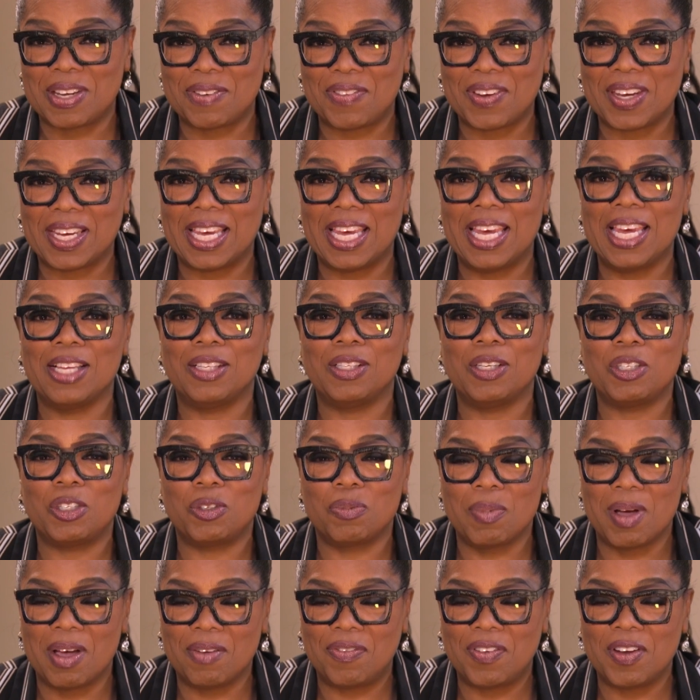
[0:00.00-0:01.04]
a specific
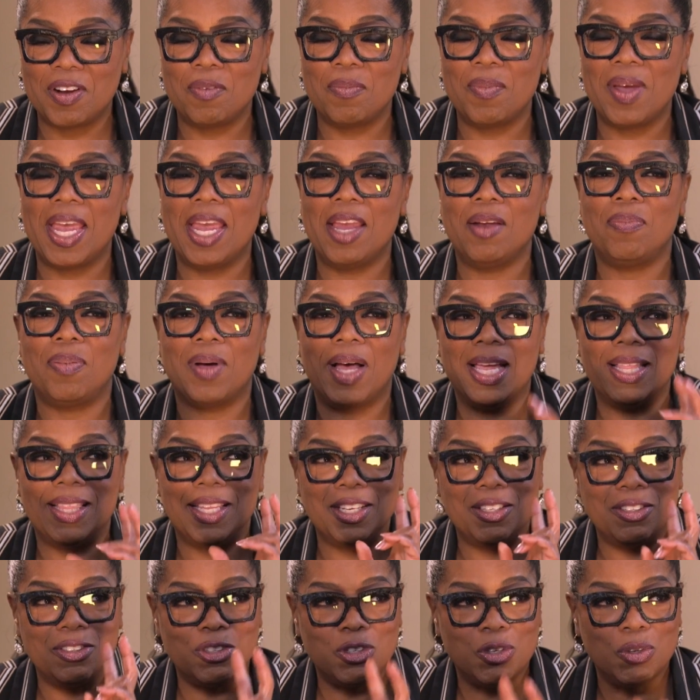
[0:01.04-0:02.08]
English muffin made by
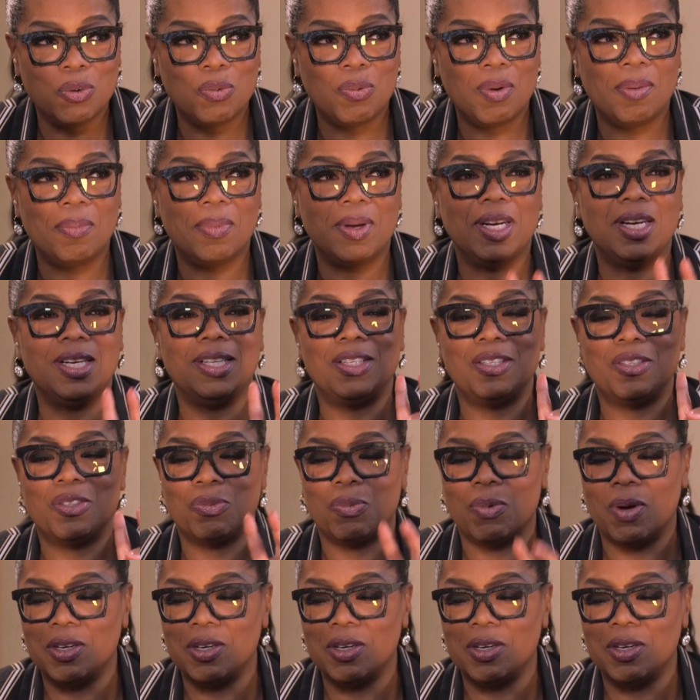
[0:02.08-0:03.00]
these two women at this